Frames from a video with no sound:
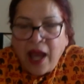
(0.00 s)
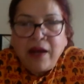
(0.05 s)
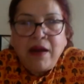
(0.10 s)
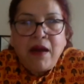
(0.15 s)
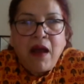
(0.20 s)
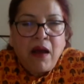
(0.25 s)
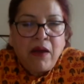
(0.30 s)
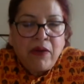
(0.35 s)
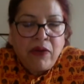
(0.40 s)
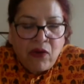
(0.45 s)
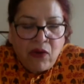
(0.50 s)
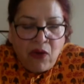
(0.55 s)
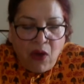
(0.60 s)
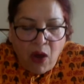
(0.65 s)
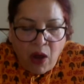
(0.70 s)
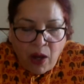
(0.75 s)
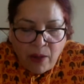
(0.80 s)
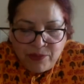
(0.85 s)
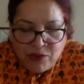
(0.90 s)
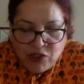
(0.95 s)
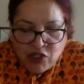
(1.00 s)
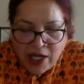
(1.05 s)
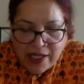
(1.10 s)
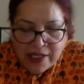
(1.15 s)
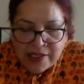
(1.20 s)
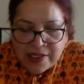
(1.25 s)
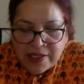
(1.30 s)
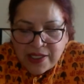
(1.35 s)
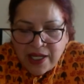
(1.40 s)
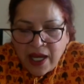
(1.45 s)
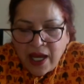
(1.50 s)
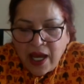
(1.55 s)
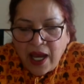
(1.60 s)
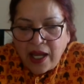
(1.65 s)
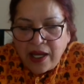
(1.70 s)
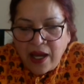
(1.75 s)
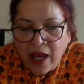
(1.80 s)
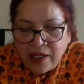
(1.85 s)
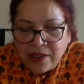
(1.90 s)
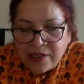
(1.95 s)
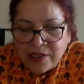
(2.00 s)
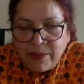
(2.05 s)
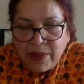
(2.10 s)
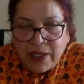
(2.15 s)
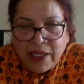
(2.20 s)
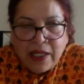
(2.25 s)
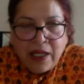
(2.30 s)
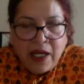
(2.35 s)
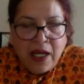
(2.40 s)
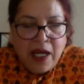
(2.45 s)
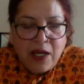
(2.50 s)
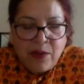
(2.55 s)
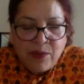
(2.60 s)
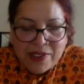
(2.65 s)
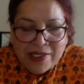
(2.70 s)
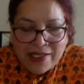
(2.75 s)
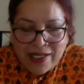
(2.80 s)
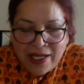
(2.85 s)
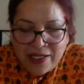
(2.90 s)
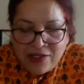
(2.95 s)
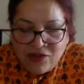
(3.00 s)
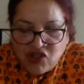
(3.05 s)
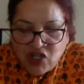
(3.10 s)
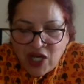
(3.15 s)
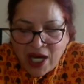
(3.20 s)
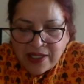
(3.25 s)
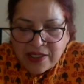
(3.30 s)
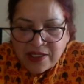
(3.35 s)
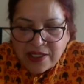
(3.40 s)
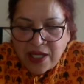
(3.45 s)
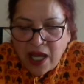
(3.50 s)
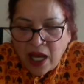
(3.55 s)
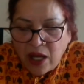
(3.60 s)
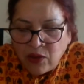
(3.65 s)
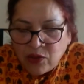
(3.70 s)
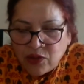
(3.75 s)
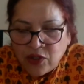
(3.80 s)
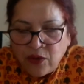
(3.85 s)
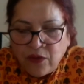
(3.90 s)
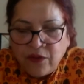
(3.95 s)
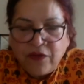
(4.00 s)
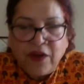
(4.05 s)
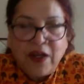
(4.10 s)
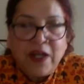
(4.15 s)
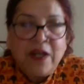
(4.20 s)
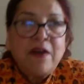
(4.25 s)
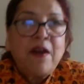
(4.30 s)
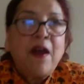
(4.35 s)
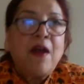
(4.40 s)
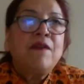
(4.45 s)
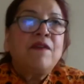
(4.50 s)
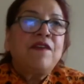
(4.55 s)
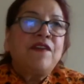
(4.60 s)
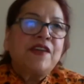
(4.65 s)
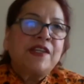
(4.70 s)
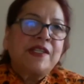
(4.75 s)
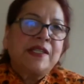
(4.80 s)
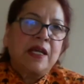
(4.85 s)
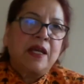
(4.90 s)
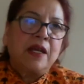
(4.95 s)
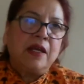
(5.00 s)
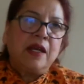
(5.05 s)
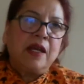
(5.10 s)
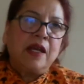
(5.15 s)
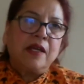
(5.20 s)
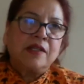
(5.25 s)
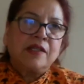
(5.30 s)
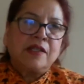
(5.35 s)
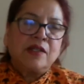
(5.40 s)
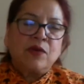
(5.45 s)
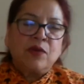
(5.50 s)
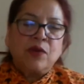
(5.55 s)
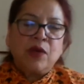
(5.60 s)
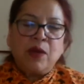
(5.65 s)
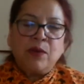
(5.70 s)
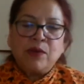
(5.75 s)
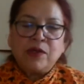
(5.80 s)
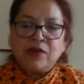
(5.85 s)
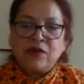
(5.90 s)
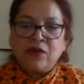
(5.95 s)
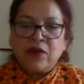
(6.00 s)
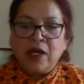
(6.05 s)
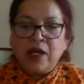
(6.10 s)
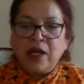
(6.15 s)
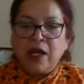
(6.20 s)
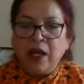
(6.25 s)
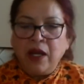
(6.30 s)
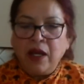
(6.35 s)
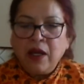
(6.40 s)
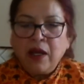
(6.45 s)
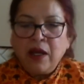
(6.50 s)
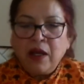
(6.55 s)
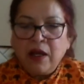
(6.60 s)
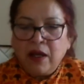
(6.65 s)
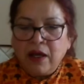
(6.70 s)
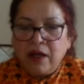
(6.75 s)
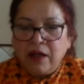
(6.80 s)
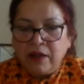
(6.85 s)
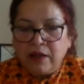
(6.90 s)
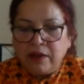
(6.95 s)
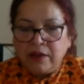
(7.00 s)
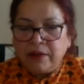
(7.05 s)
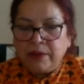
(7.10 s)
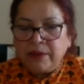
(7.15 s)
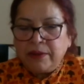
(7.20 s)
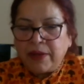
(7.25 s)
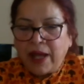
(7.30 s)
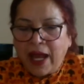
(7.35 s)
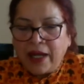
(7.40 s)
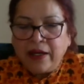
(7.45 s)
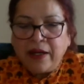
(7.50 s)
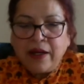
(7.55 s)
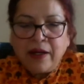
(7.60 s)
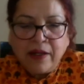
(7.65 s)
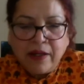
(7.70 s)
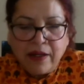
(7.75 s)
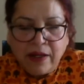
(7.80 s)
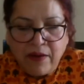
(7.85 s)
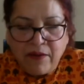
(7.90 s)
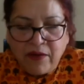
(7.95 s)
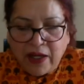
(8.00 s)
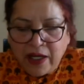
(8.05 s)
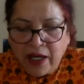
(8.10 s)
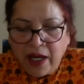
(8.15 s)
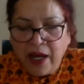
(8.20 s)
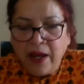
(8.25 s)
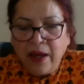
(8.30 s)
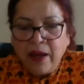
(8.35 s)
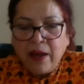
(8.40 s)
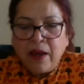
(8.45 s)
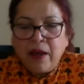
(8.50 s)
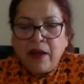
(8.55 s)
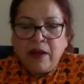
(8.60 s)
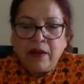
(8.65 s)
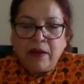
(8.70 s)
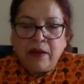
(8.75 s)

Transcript: and other objects. And ultimately, he was ejected out of it physically. So he was really handled in a very